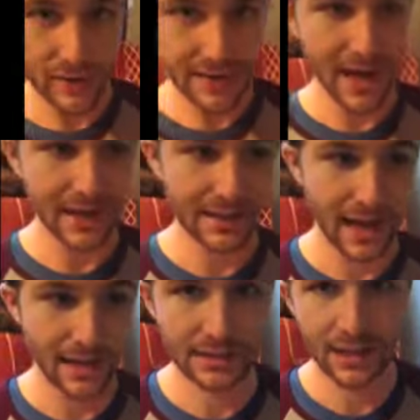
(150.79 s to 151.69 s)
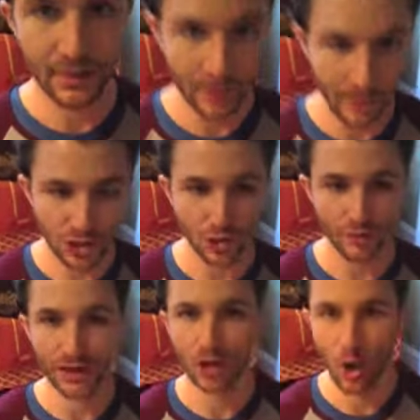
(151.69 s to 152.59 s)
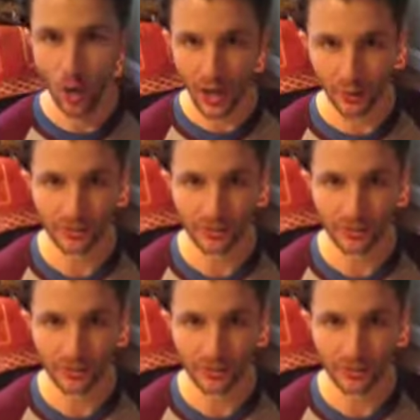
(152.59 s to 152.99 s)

these kind of tests, they make sure they know how to